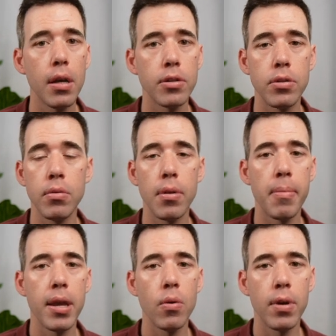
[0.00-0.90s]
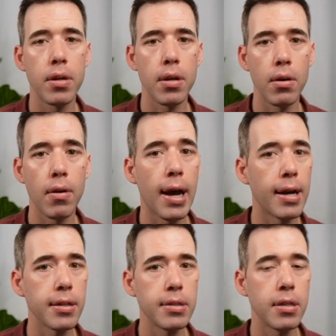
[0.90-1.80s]
to the main window
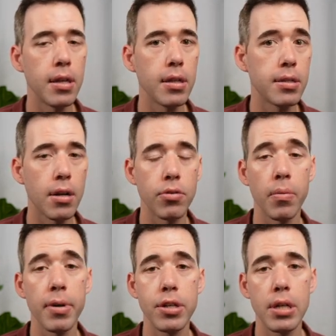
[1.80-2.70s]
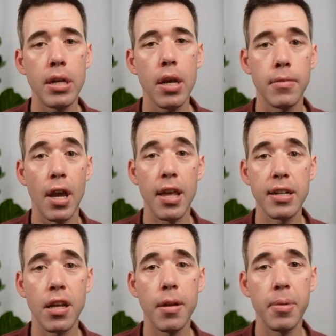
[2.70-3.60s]
as the central widget, and that's
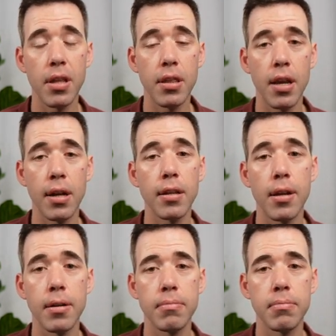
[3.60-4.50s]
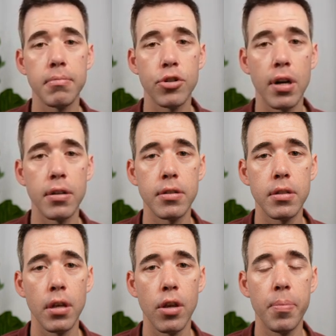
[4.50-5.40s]
going to be the thing that triggers the
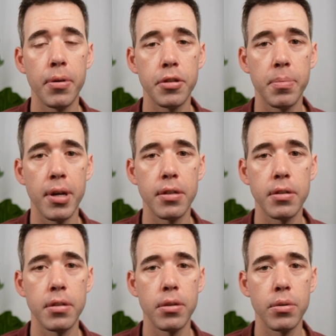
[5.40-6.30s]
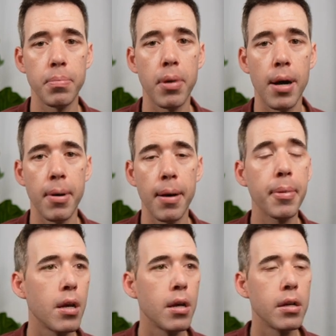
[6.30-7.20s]
QPushButton to pop up.
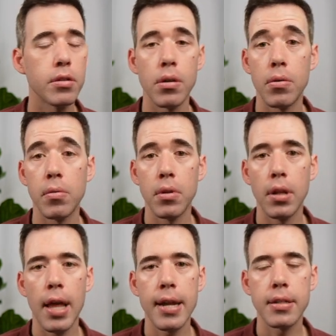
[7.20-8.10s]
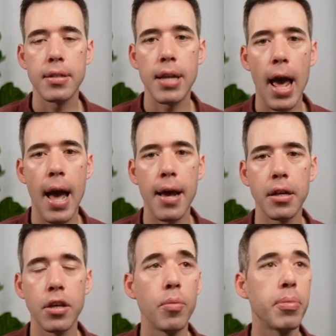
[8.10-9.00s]
So let's add a
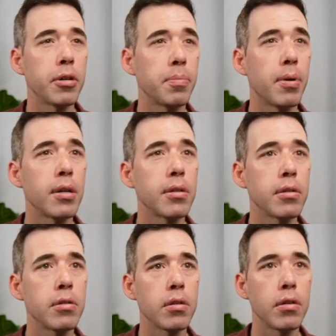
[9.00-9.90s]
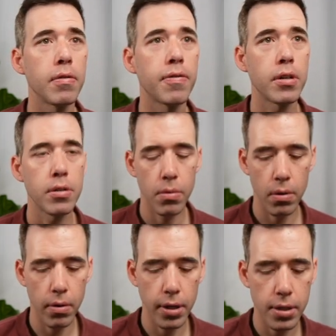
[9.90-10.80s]
QPushButton. So first we're
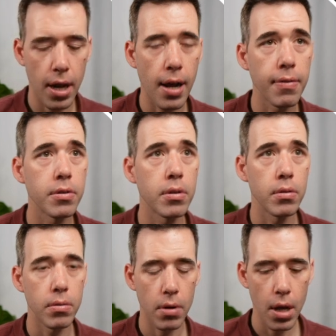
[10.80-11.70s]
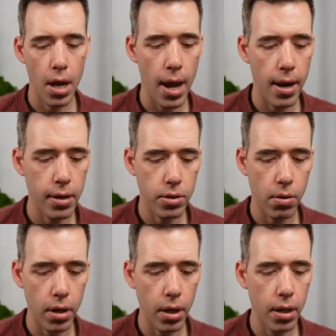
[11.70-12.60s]
going to have to add it to
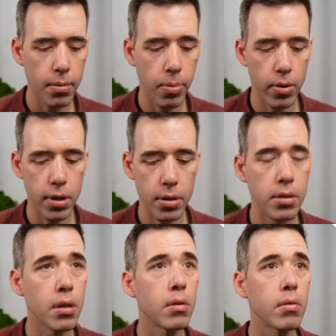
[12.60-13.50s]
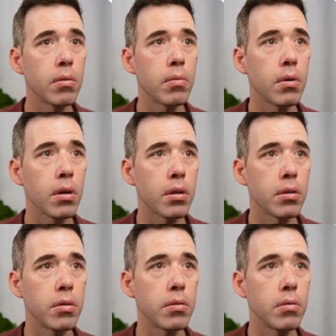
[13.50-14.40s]
our import. So we're going to
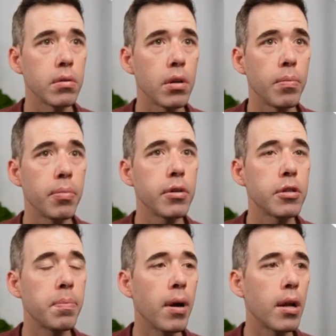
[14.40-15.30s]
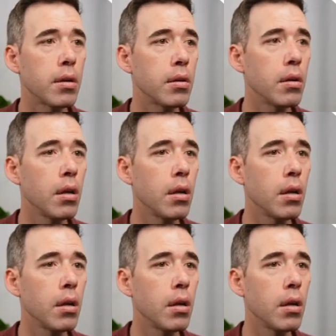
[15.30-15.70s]
do QPushButton,